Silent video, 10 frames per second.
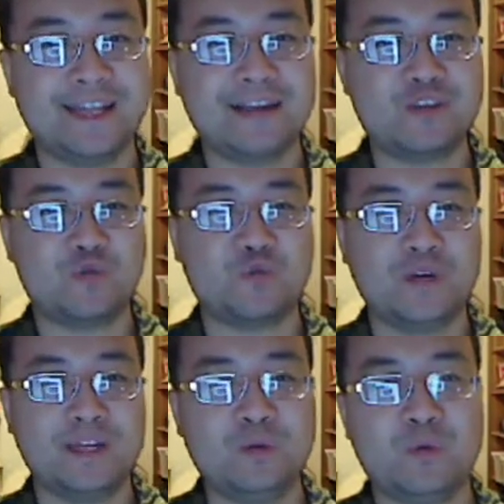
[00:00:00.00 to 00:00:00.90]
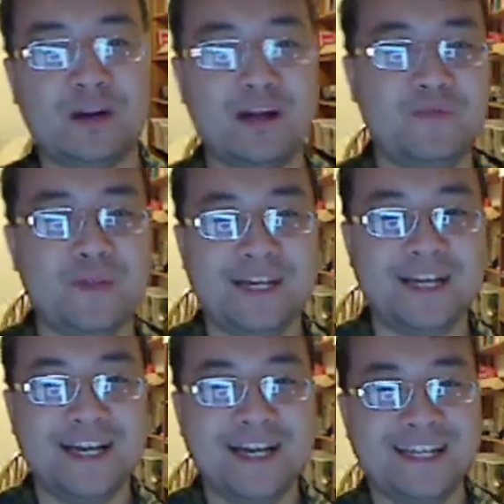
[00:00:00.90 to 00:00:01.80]
And that's really where I've
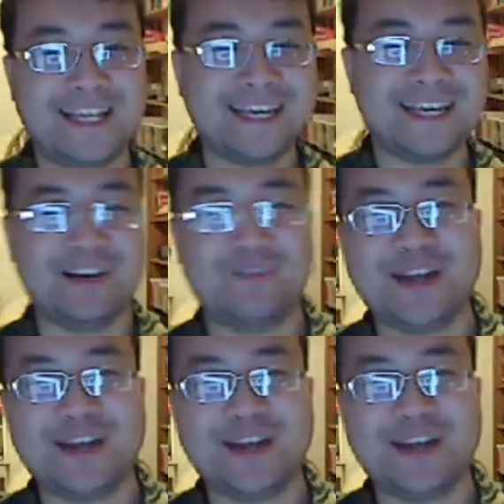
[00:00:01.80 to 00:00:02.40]
been thinking of.